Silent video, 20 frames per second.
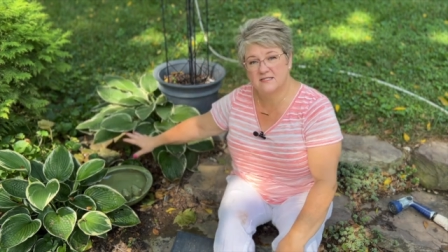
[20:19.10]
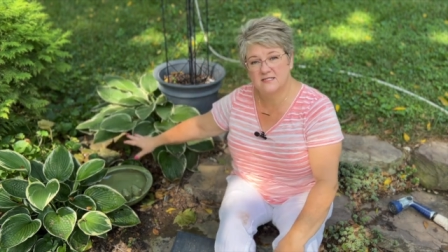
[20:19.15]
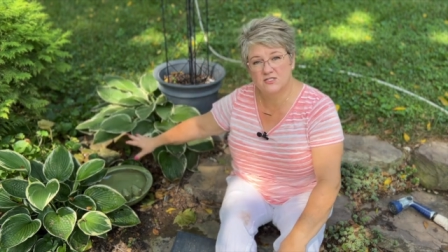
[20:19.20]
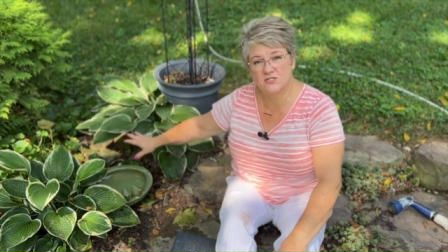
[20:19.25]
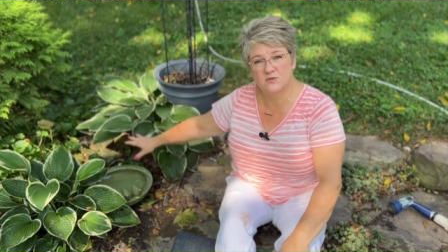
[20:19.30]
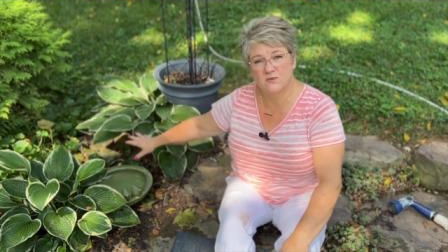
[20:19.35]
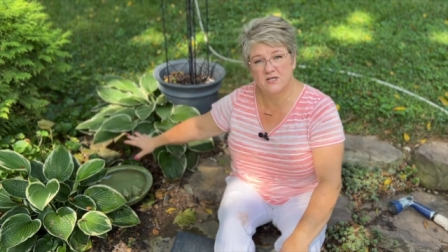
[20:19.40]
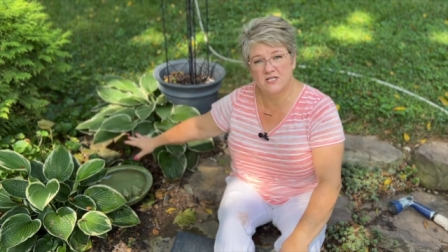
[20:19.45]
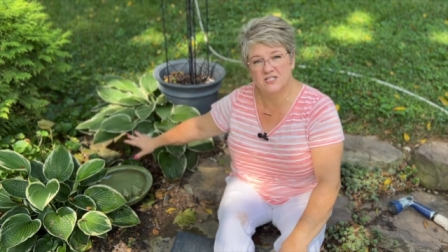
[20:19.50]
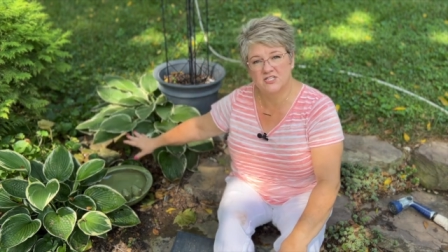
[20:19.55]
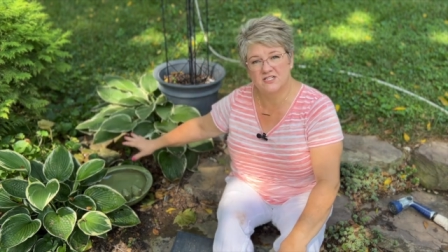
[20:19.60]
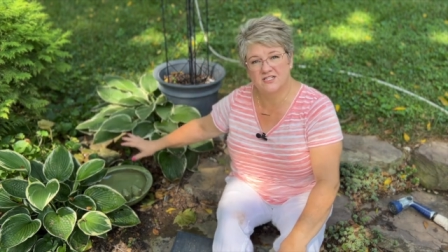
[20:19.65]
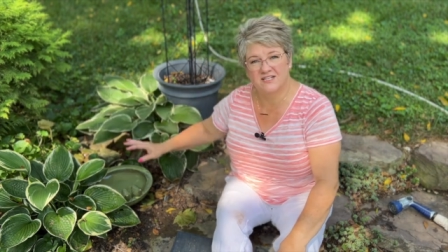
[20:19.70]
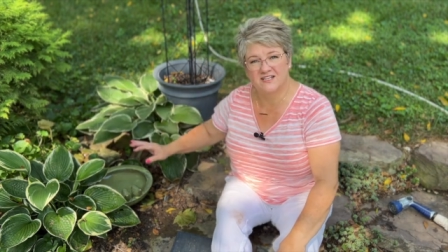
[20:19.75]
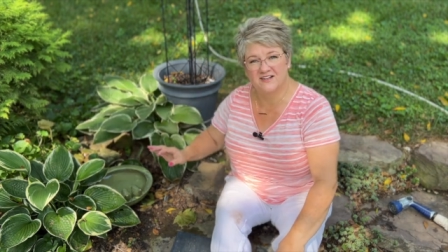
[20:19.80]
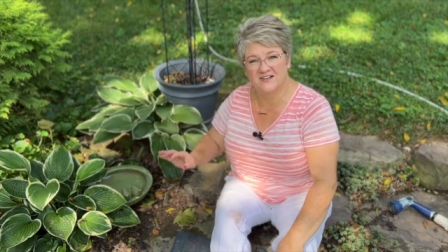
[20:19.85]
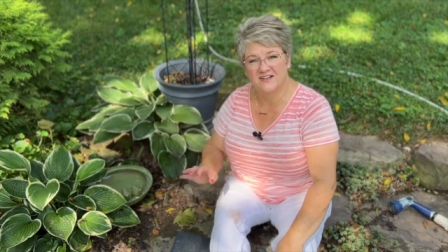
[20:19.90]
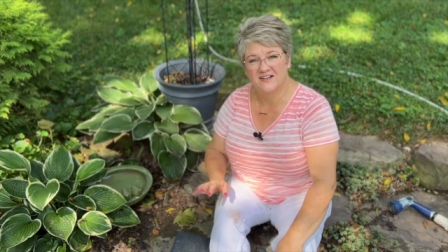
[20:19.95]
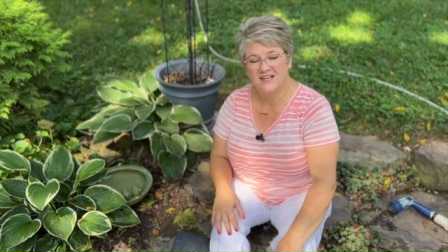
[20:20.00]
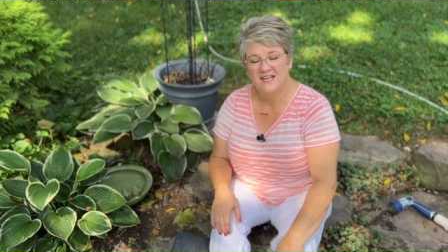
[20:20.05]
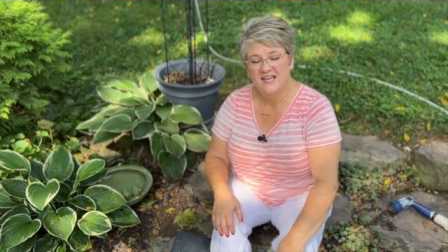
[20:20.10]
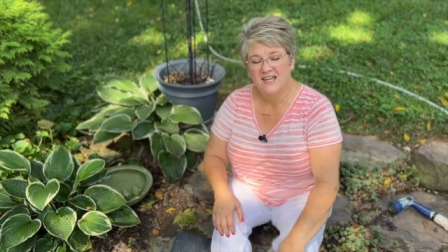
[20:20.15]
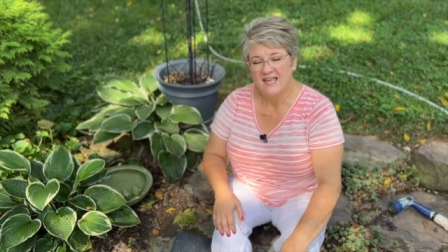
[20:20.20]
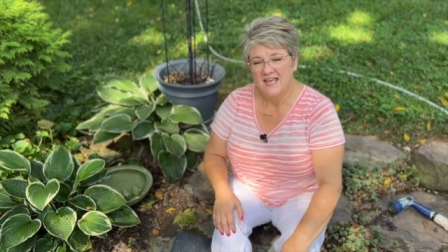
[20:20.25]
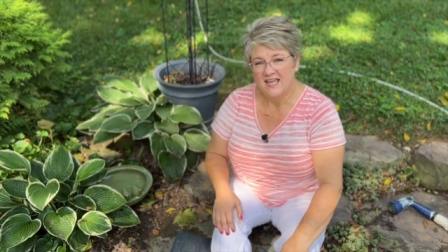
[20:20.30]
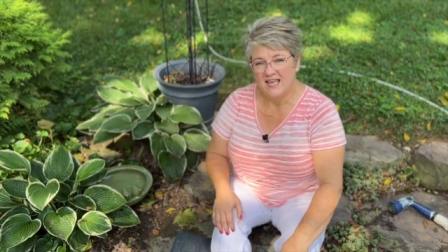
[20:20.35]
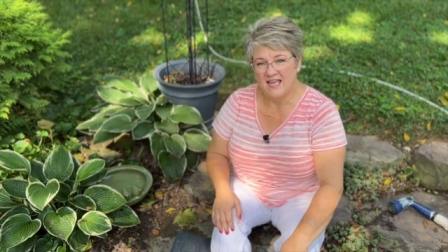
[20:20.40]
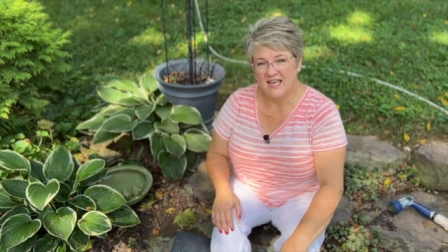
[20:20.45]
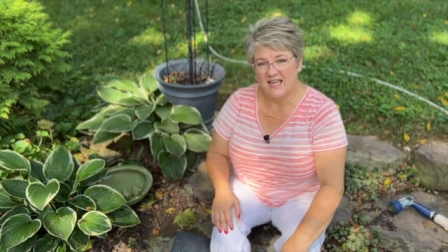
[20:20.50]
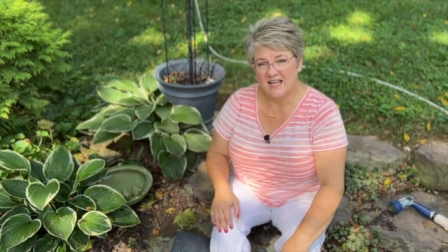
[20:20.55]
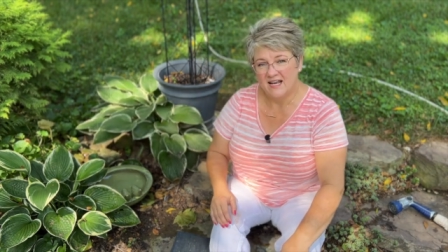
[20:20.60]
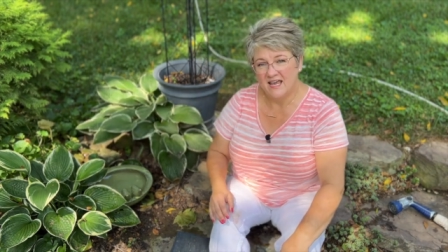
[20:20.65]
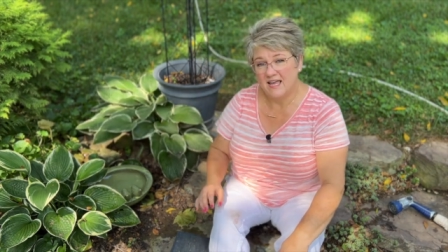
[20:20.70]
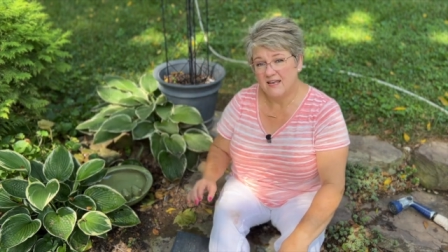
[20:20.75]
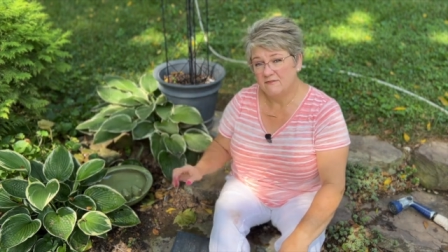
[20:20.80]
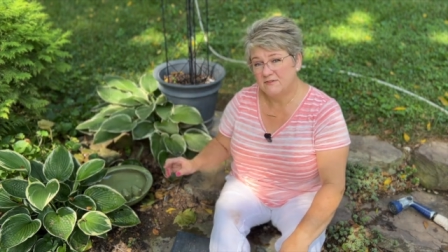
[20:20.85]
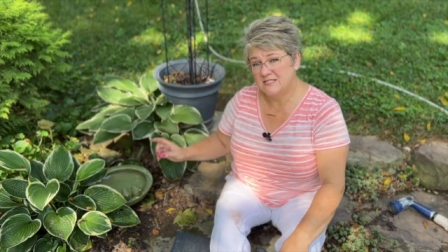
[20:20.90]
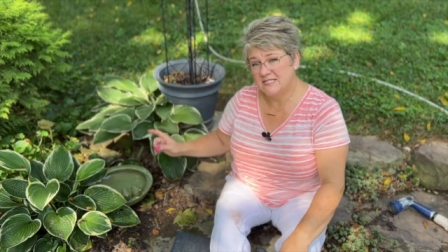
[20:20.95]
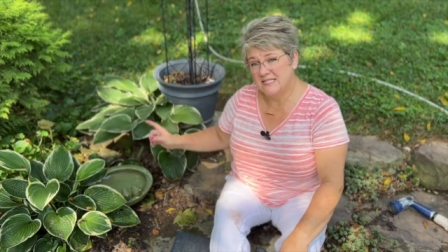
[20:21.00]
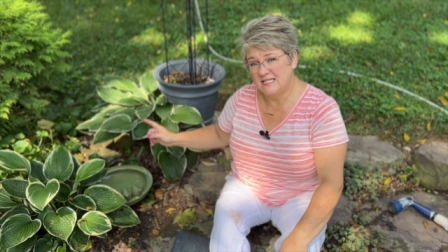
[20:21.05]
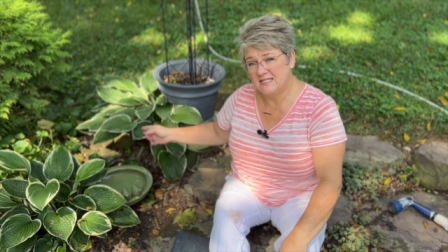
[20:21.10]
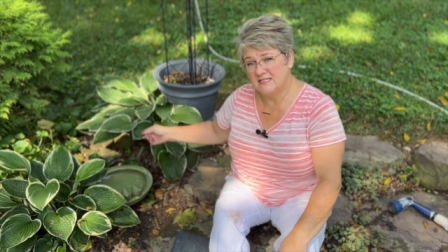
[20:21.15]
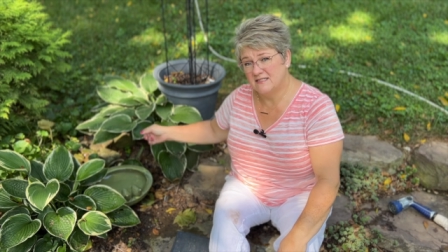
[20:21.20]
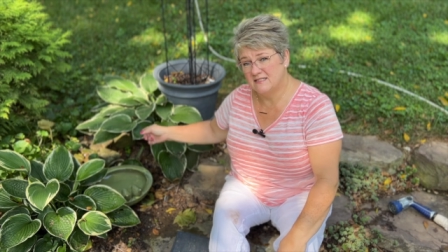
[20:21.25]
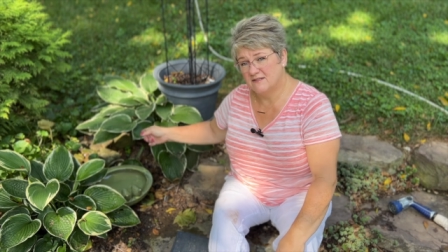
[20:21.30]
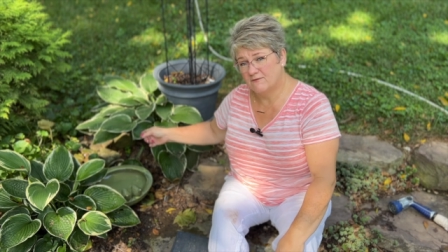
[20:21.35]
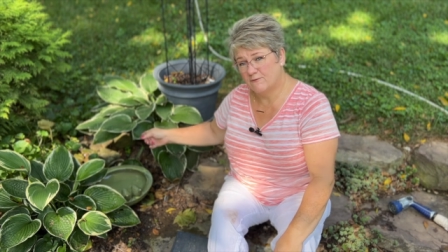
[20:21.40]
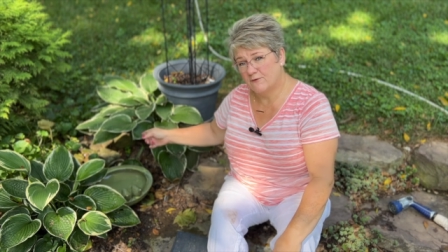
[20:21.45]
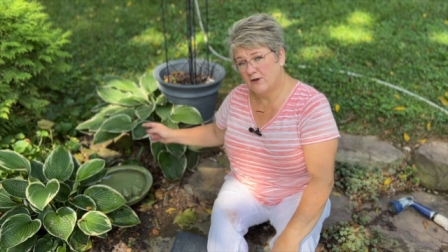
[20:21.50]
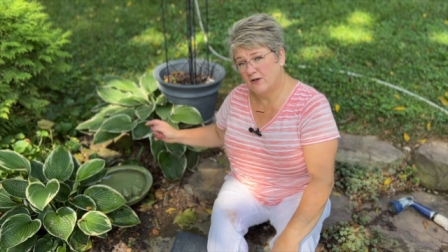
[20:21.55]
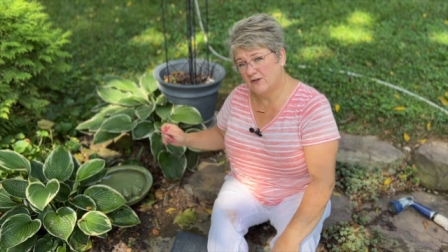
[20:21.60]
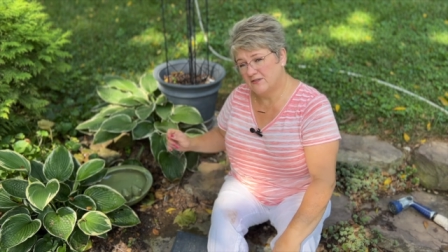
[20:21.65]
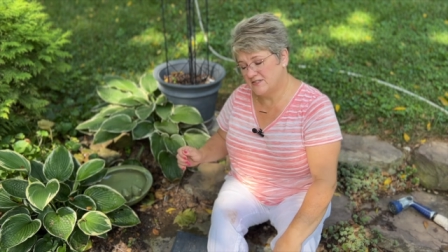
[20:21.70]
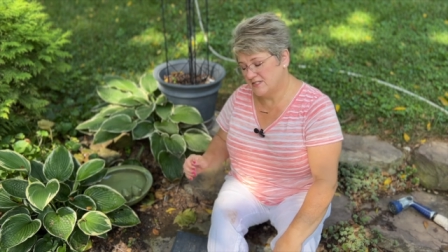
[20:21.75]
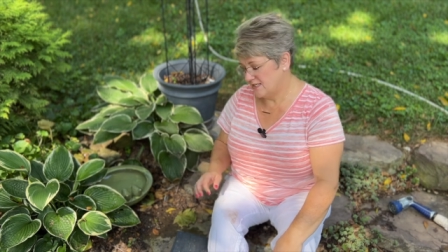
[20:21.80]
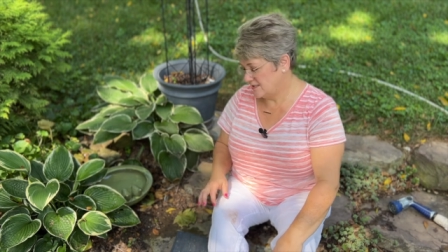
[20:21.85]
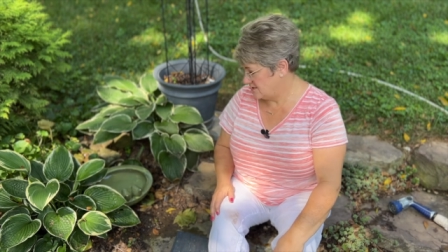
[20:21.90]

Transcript: situation here. And I've seen frogs